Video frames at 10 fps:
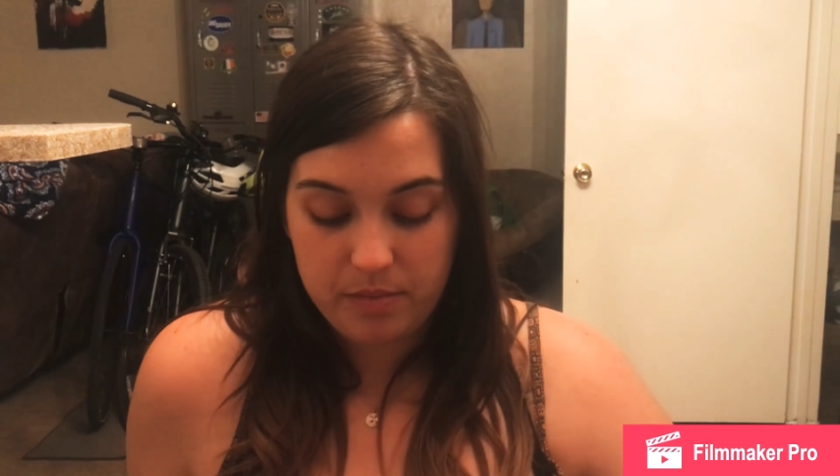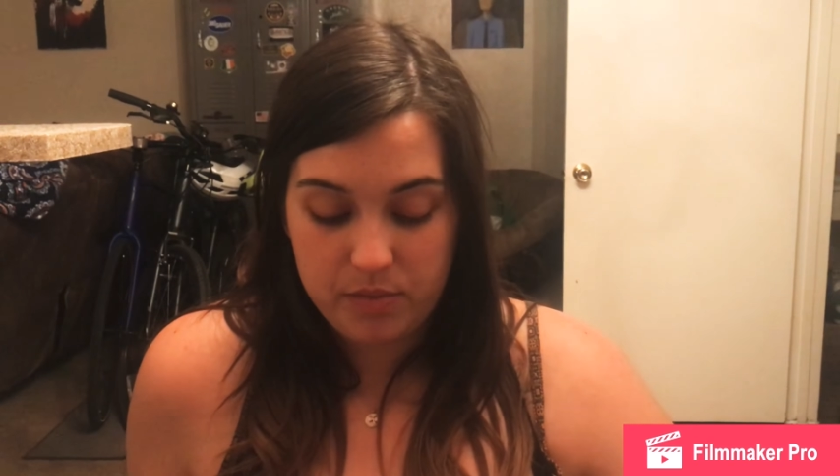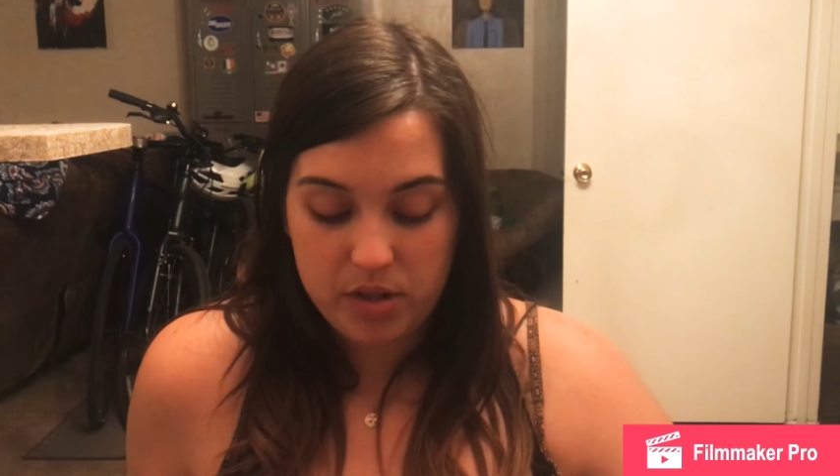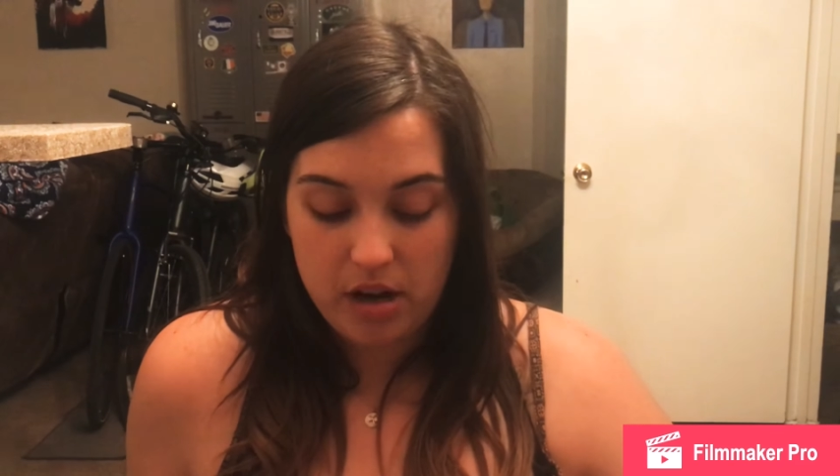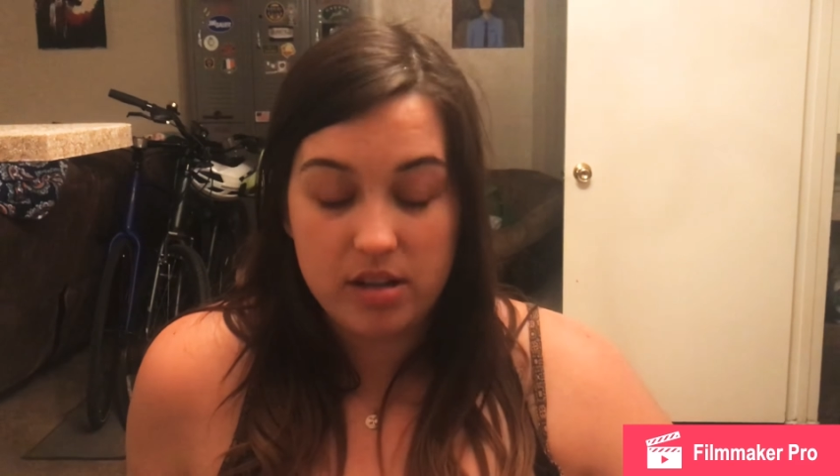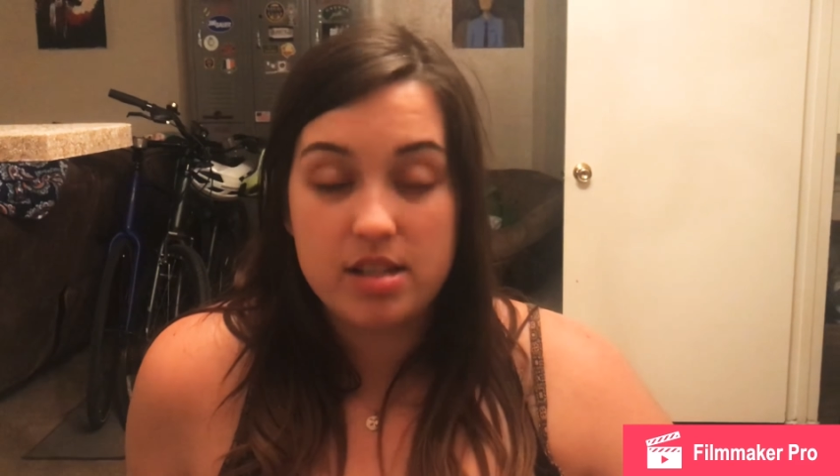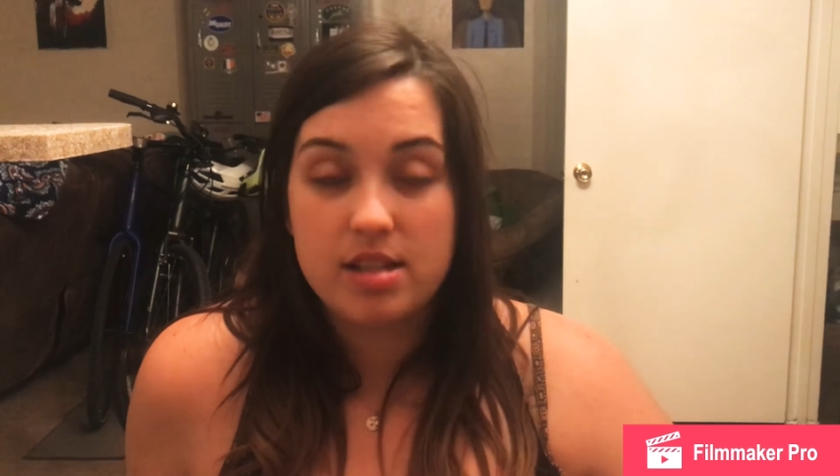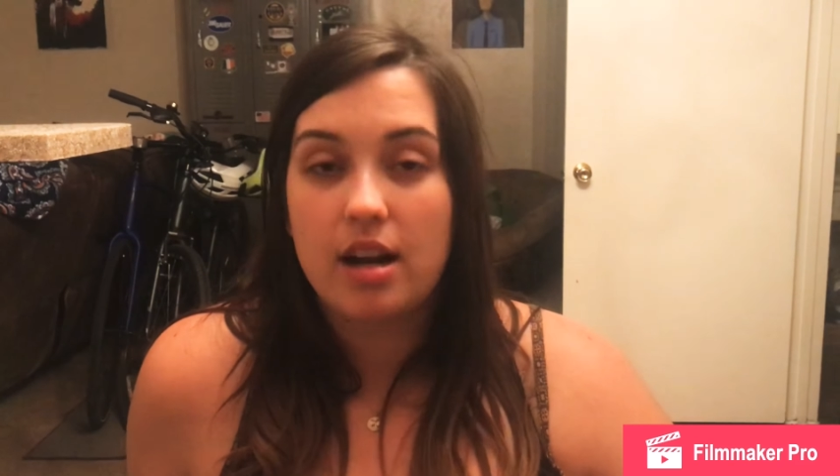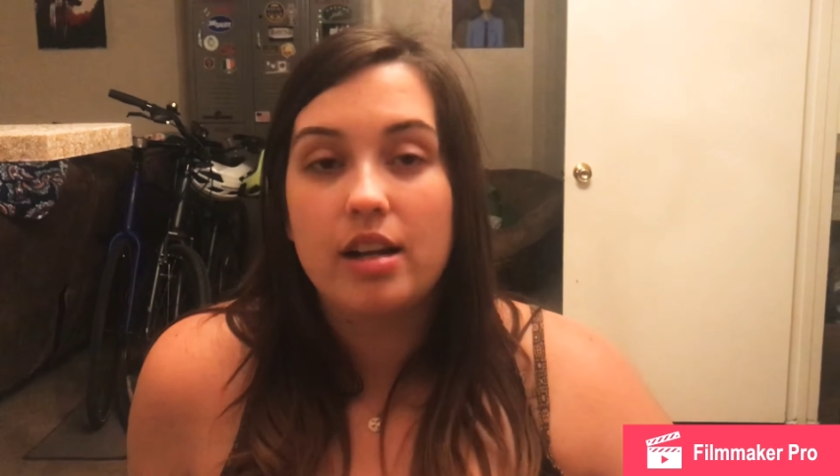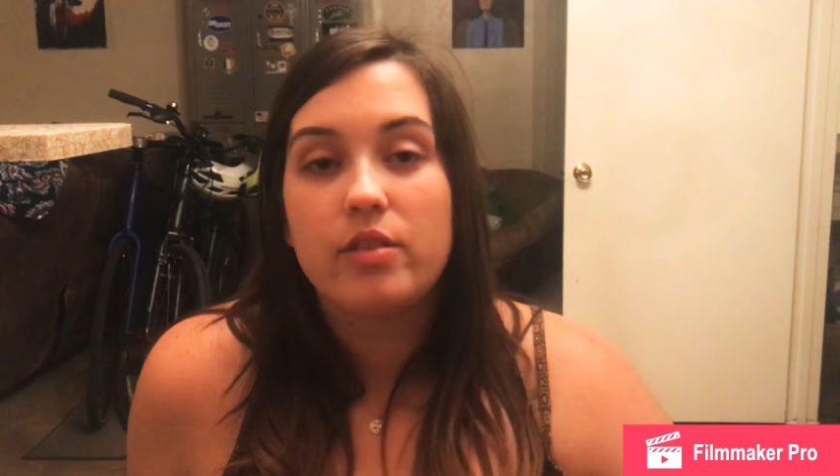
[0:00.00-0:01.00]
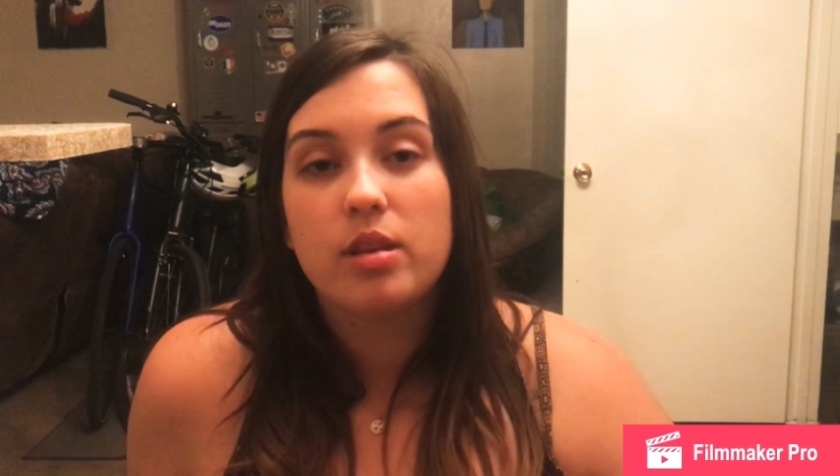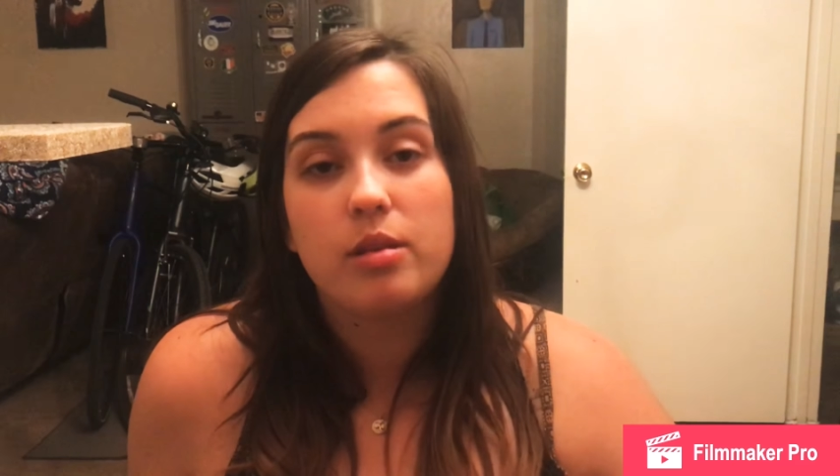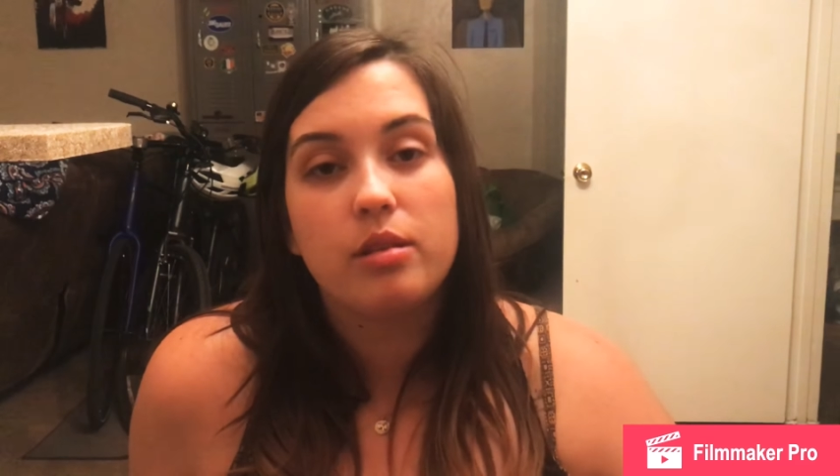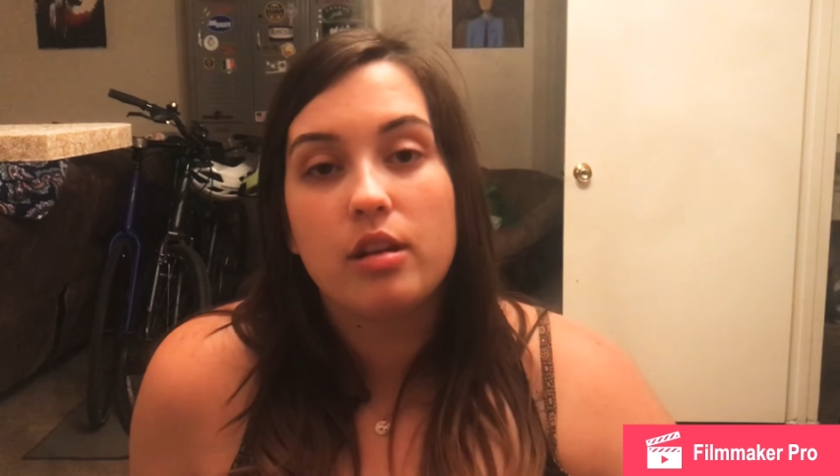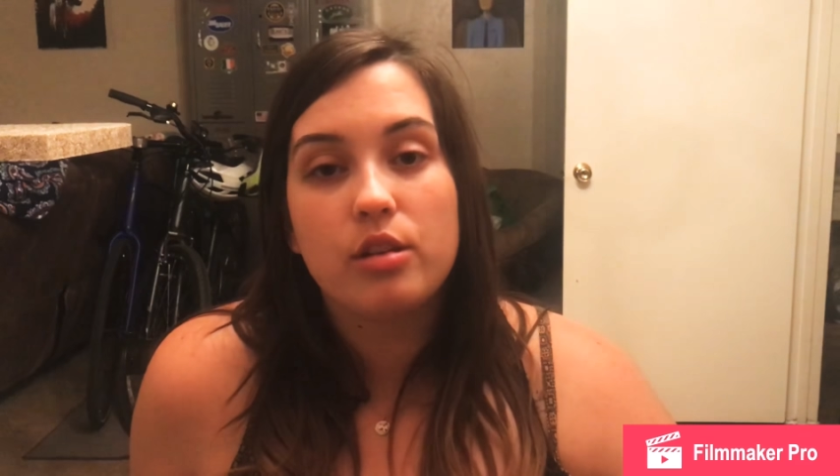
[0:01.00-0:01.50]
scared is not
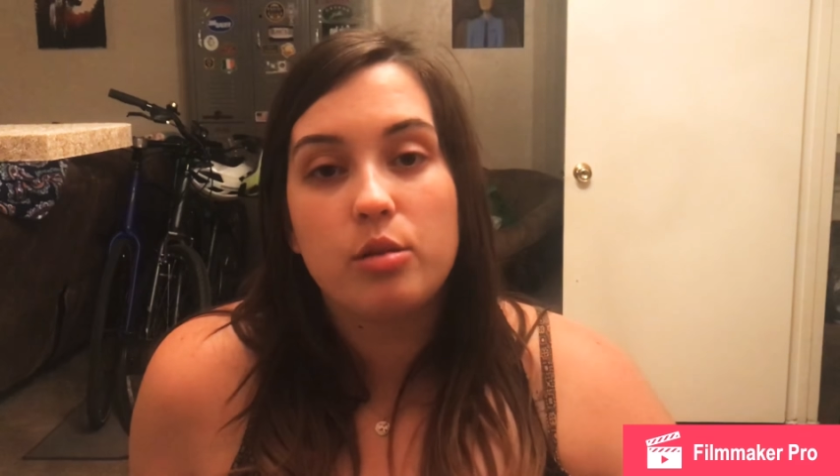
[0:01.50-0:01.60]
even a